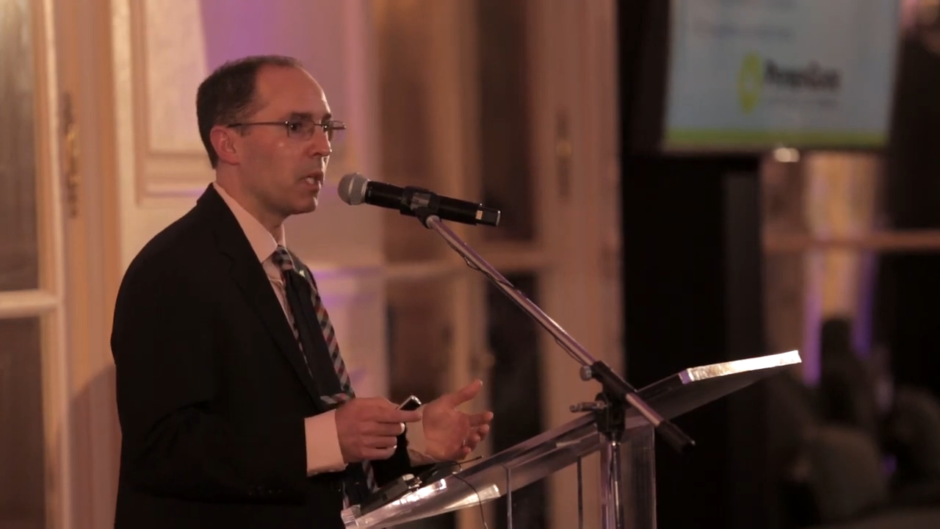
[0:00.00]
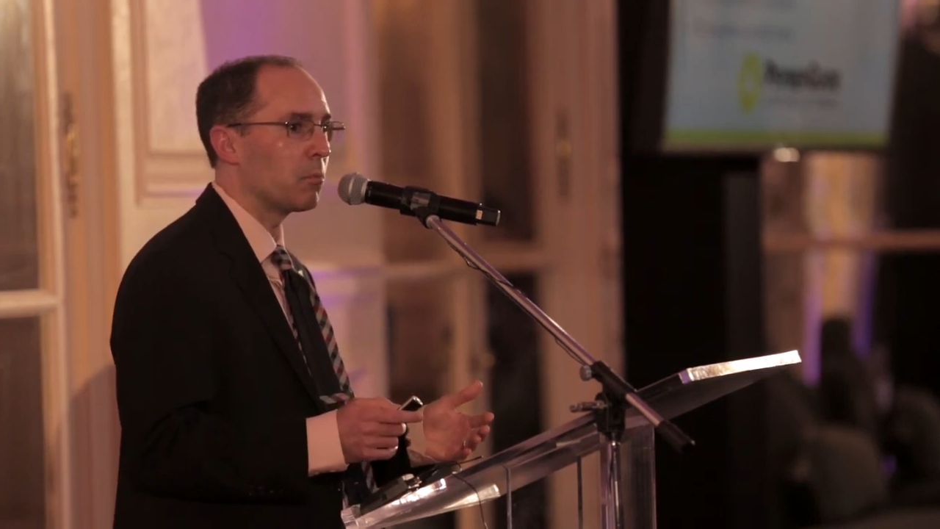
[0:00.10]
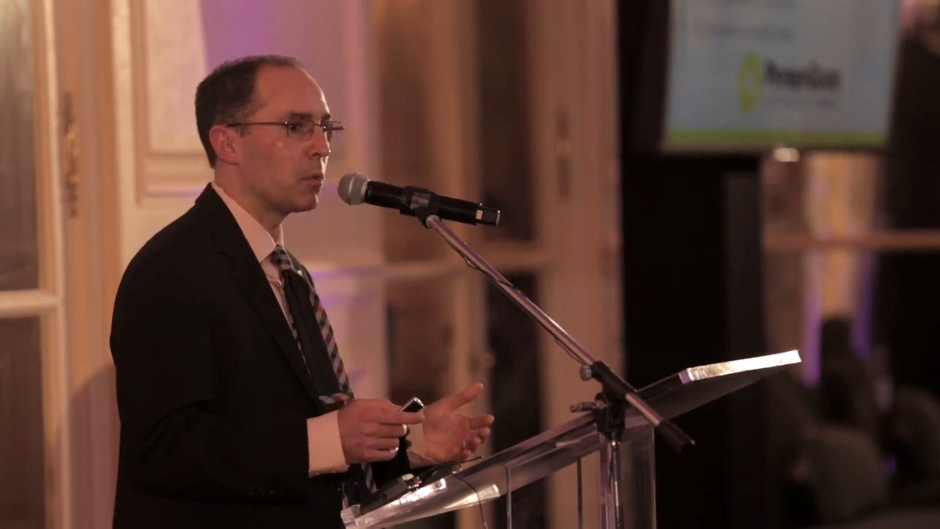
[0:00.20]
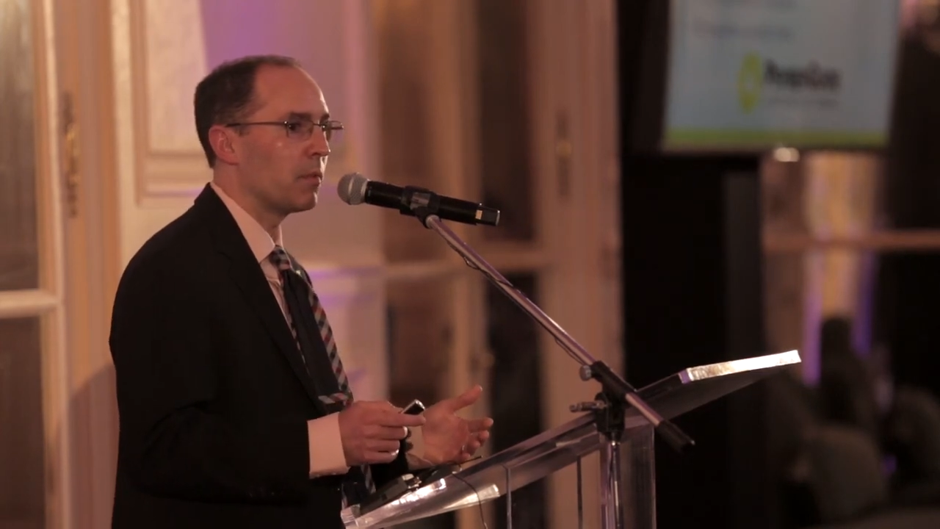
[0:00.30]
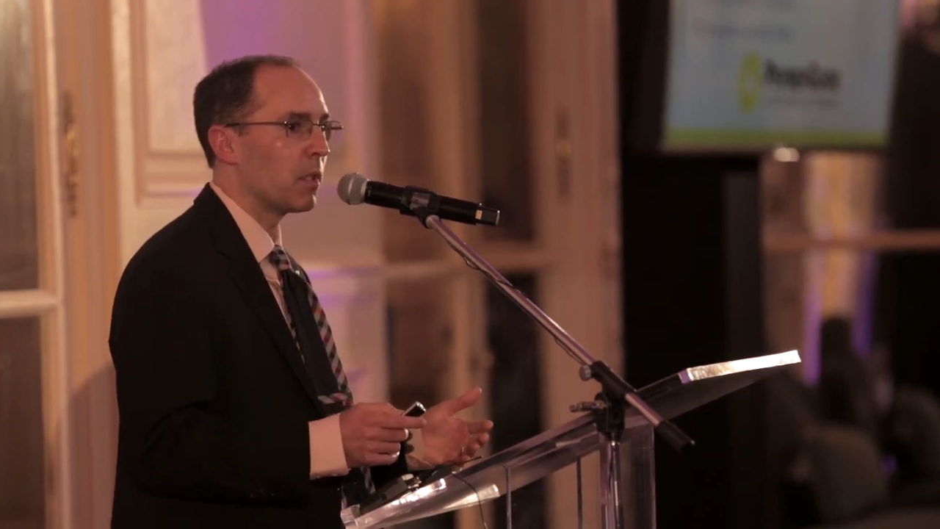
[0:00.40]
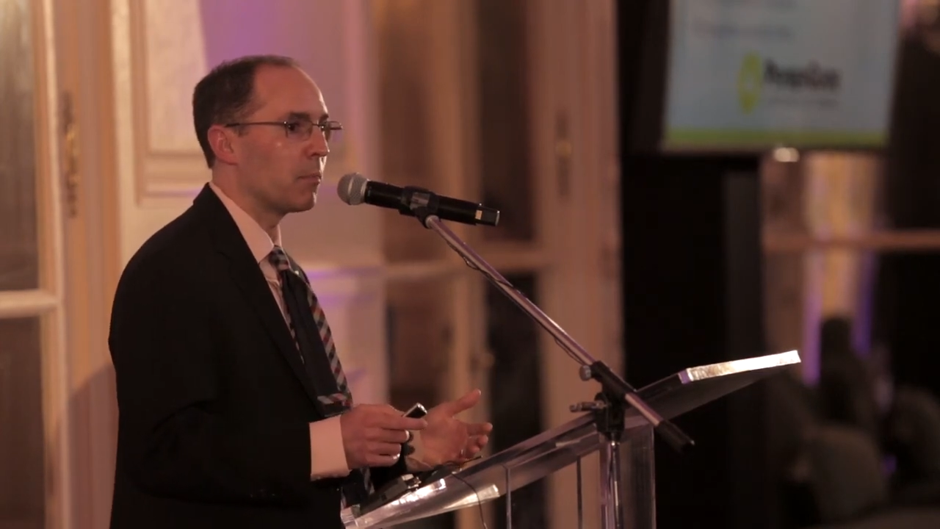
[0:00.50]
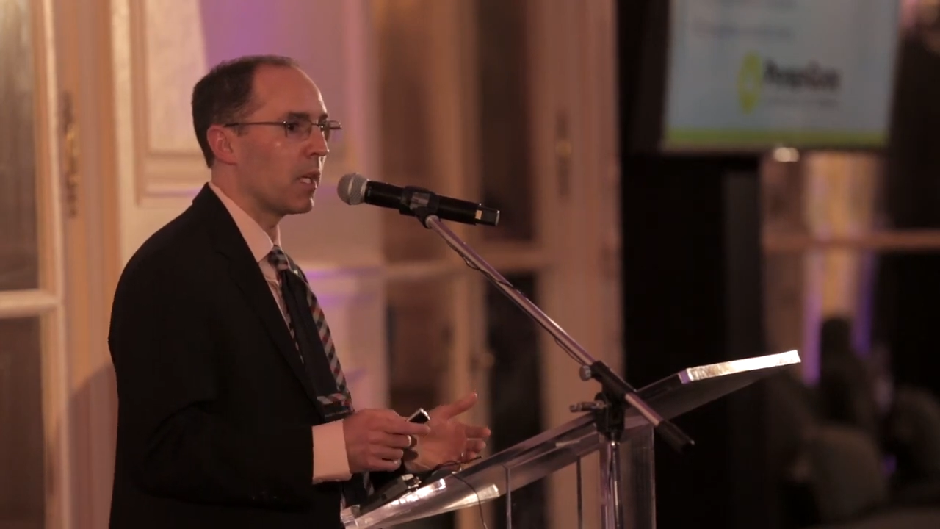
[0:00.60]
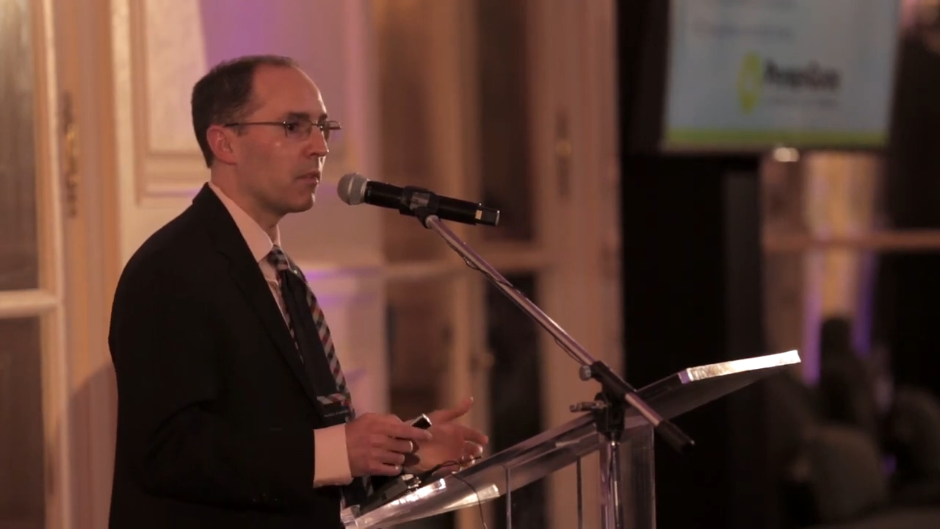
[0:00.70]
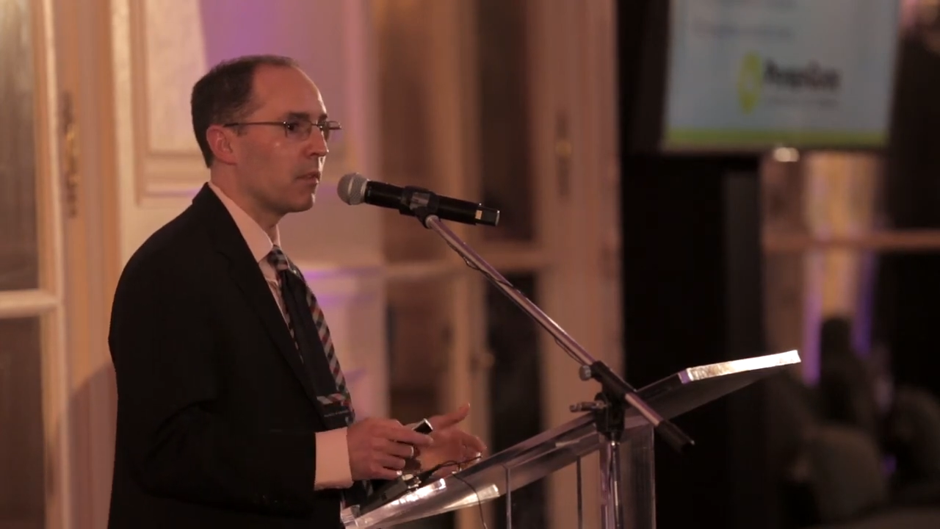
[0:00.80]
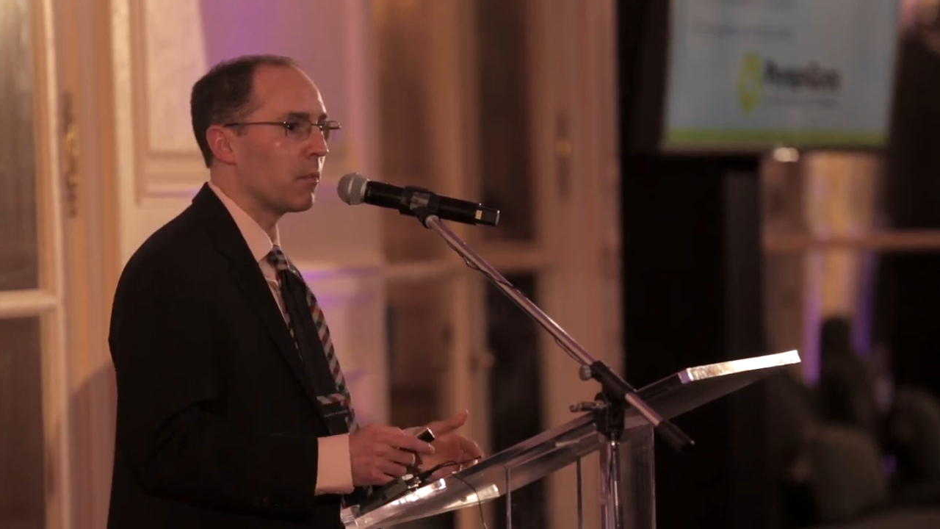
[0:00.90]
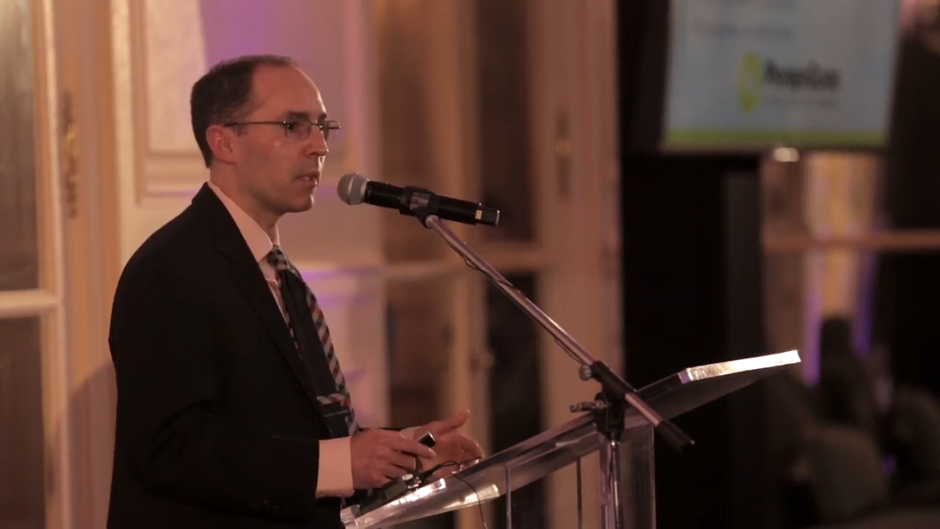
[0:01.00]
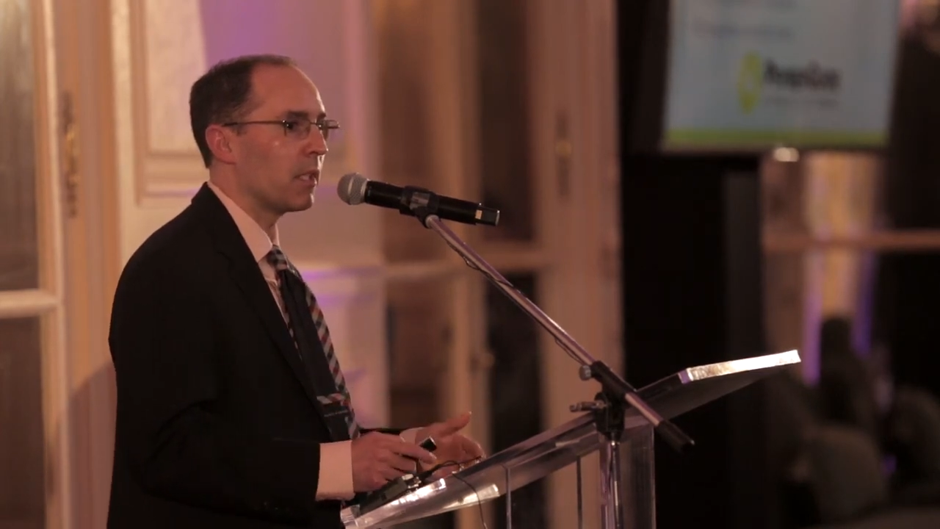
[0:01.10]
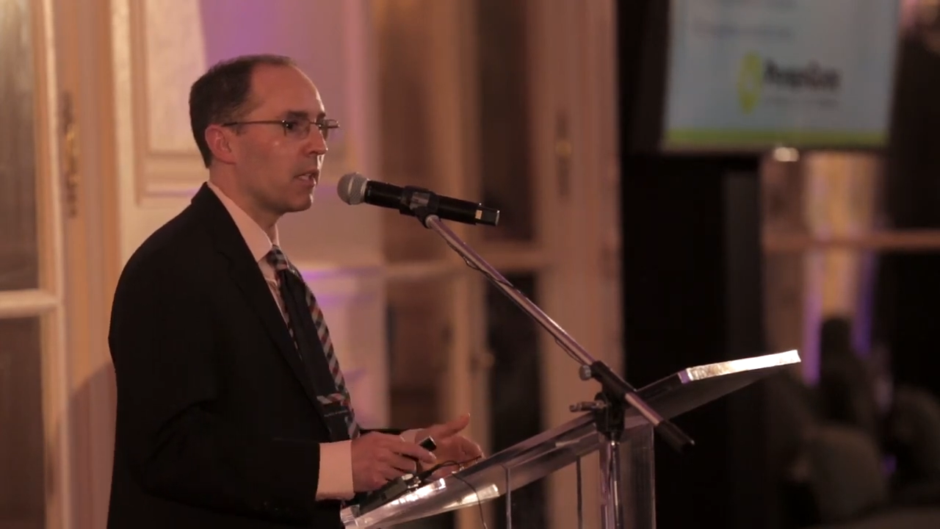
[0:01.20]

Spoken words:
improve their mental